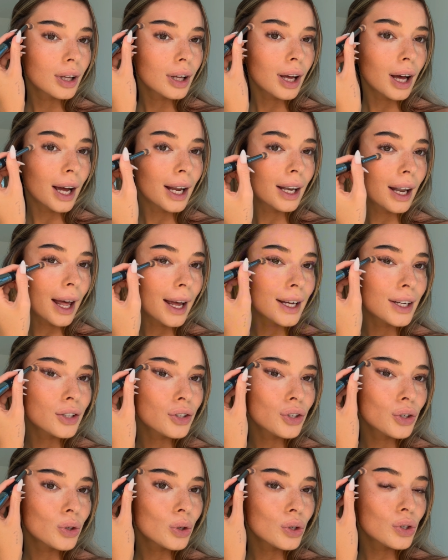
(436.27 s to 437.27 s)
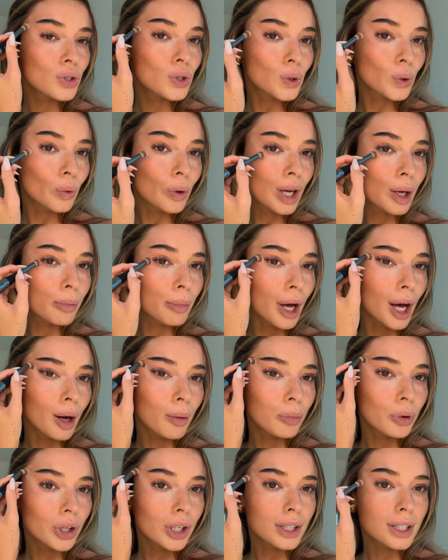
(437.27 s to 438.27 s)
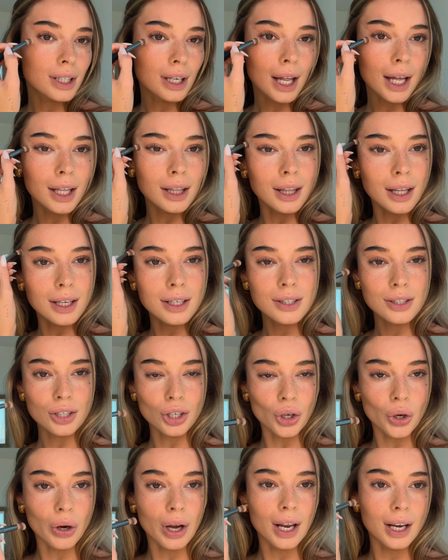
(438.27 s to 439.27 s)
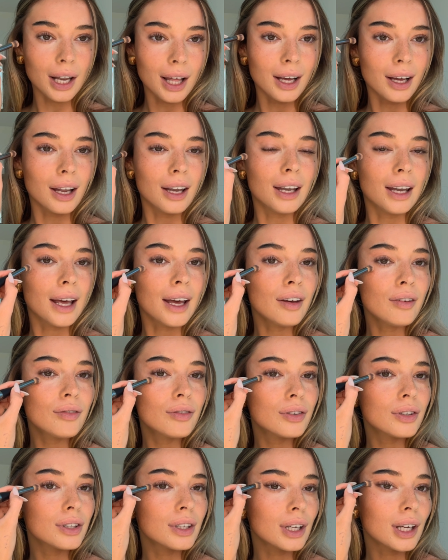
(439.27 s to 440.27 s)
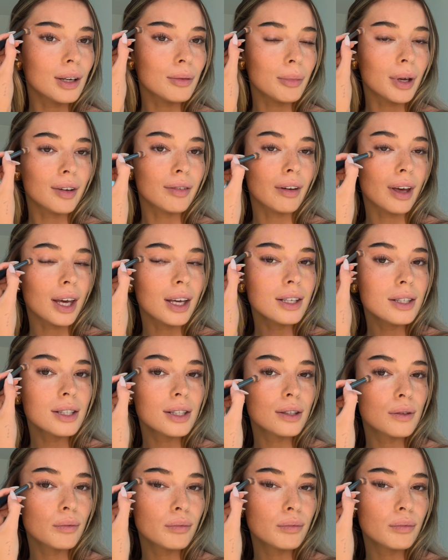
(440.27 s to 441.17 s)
I like to sweep upwards like this to create like a lift in my face.